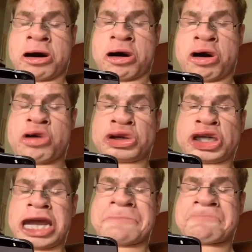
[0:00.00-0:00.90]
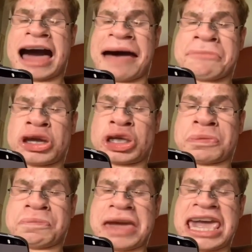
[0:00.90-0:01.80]
Hoochie Mama's
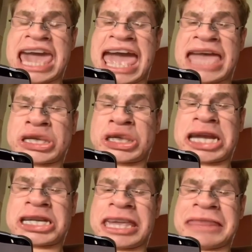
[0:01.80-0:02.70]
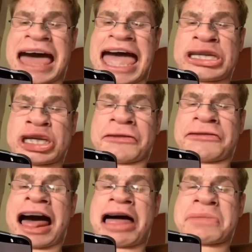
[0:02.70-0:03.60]
Big Ass 69 just
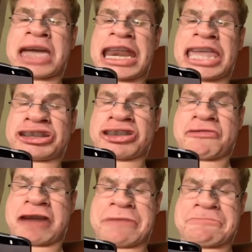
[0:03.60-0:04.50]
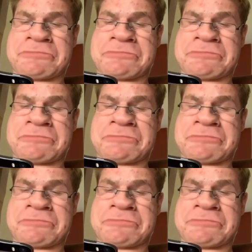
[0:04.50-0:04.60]
follow me on Instagram.